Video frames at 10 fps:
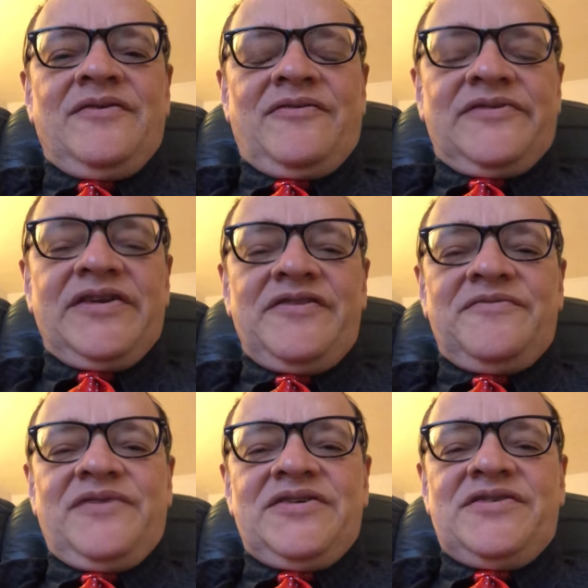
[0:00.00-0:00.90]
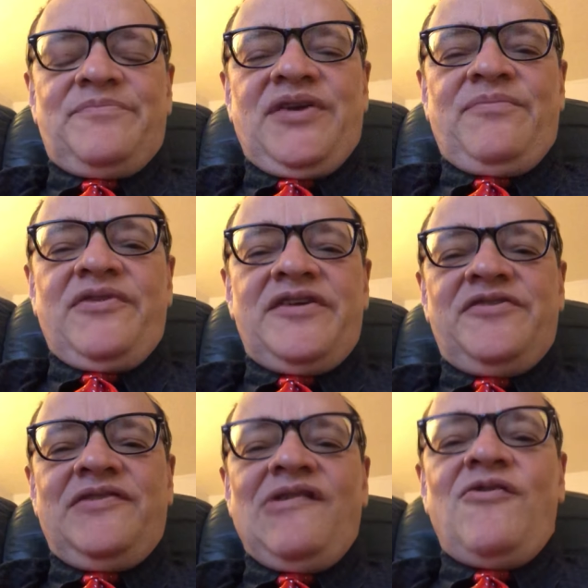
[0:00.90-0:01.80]
or another way. See, people that
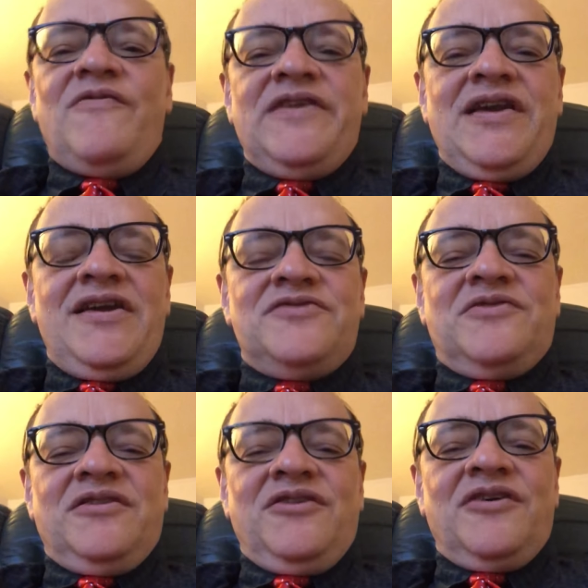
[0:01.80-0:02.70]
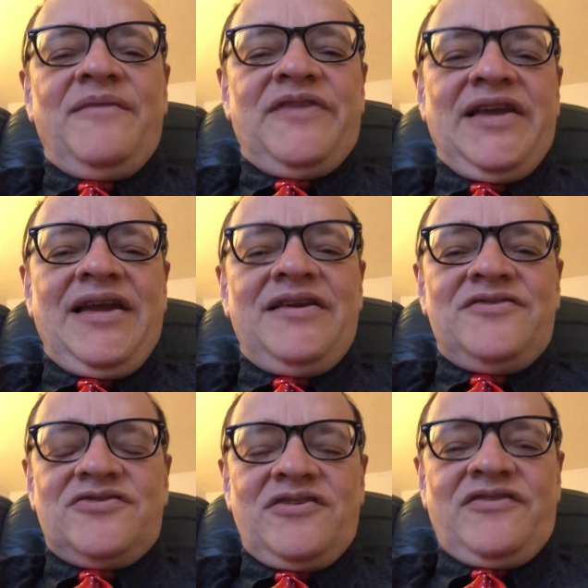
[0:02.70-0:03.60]
the age, you can look up the
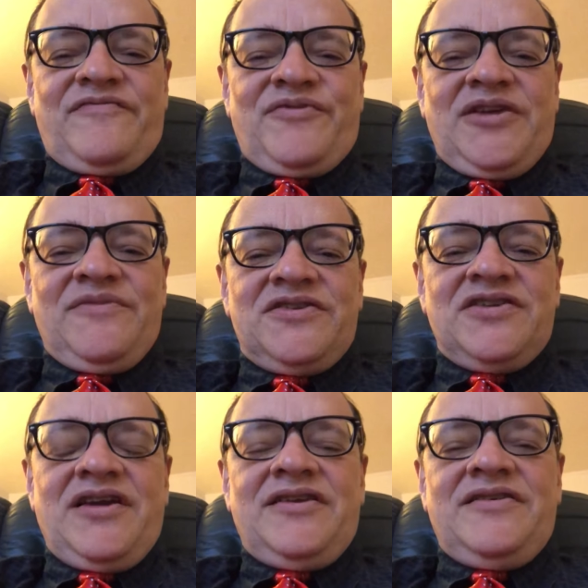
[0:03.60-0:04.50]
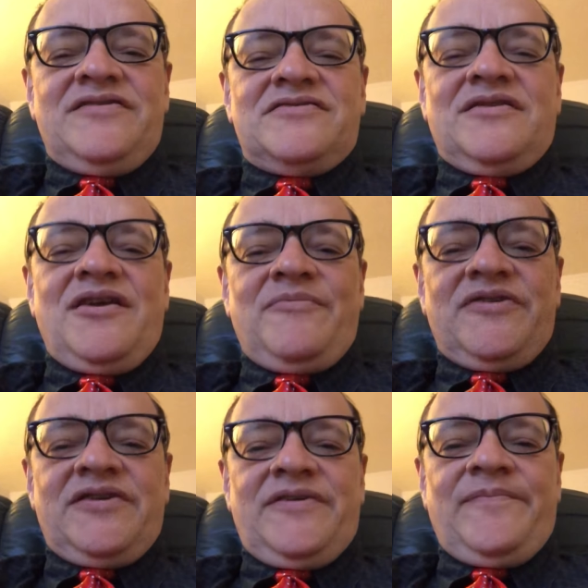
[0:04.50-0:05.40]
age of pretty much any
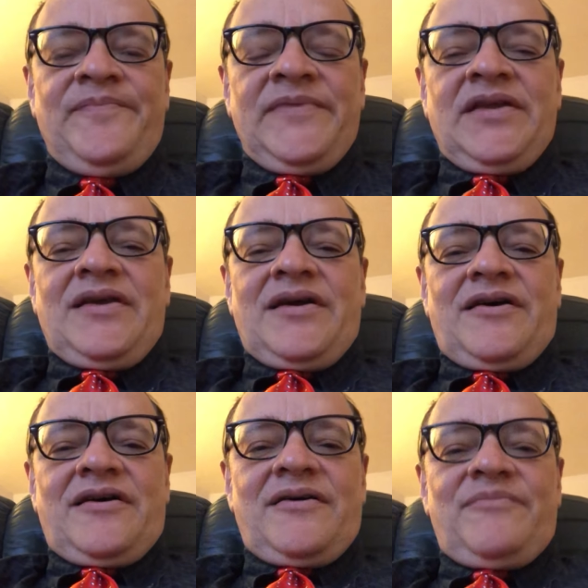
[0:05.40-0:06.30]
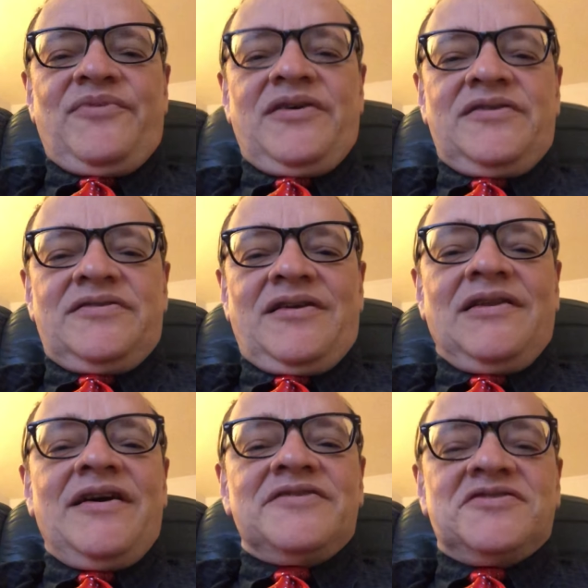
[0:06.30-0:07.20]
celebrity, but a
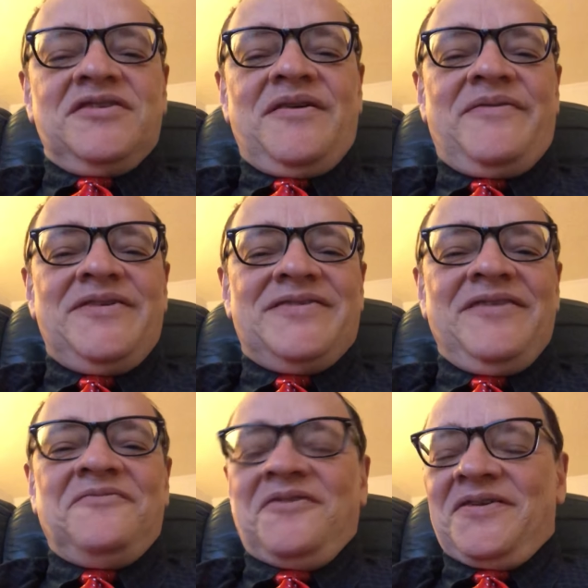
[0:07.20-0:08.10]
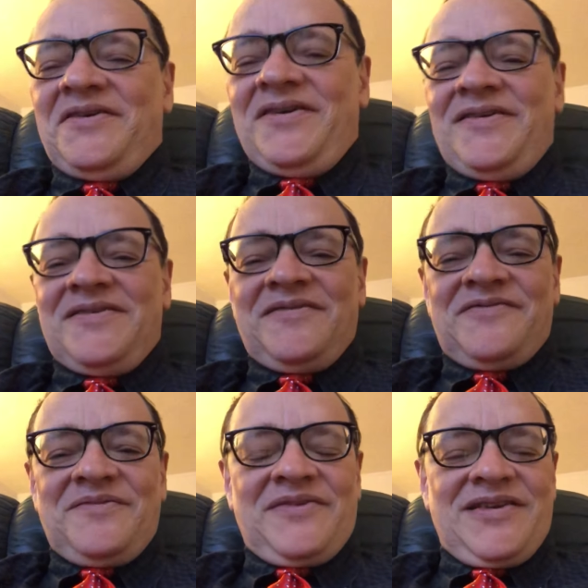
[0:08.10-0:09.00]
lot of celebrities get work done. So if
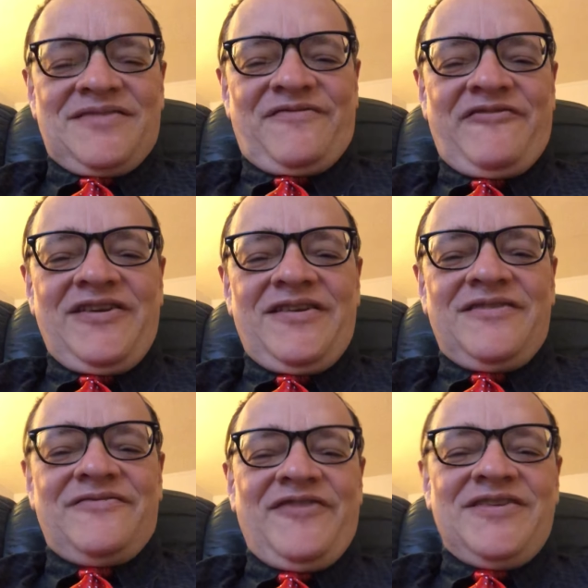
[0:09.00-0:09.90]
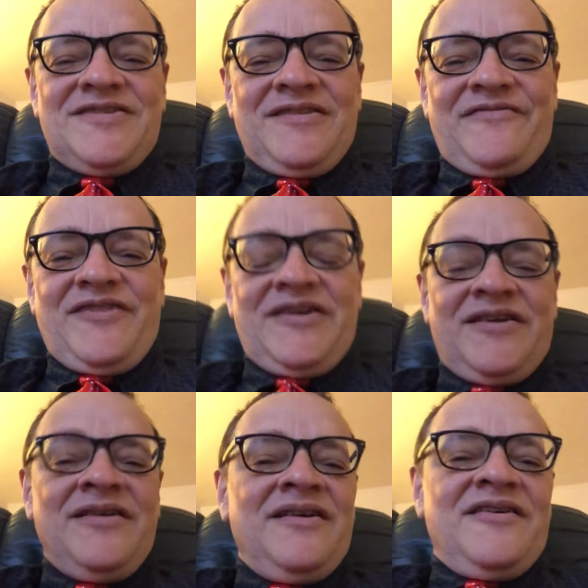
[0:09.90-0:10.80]
someone gets a facelift,
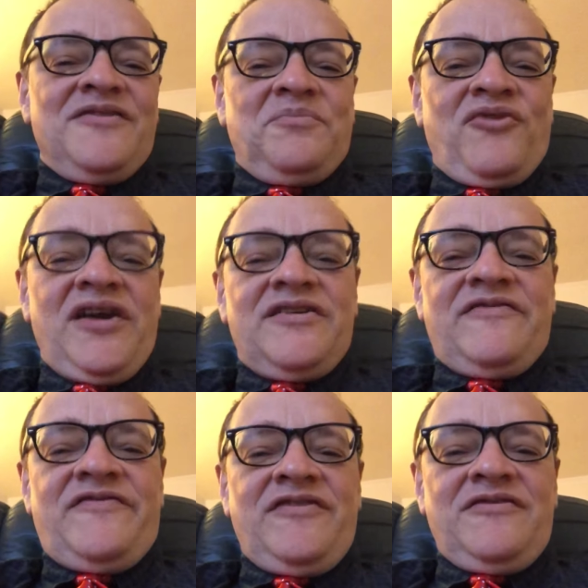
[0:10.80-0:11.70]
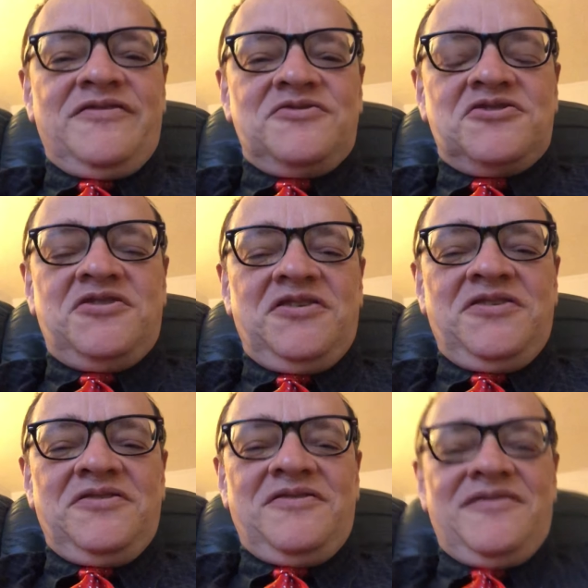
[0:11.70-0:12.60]
like the bride of
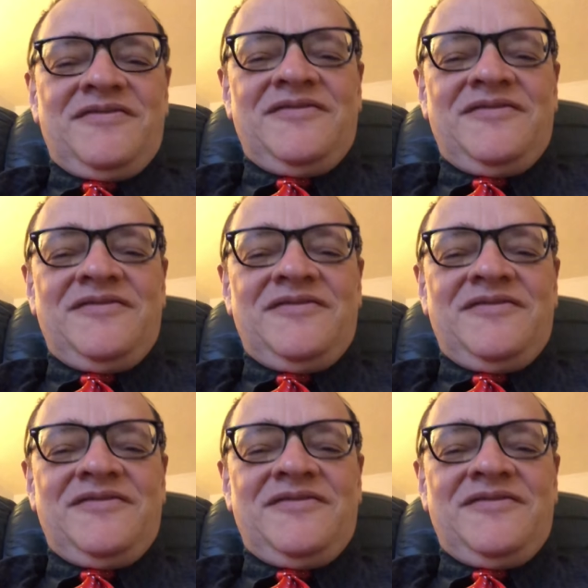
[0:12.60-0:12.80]
Wildenstein,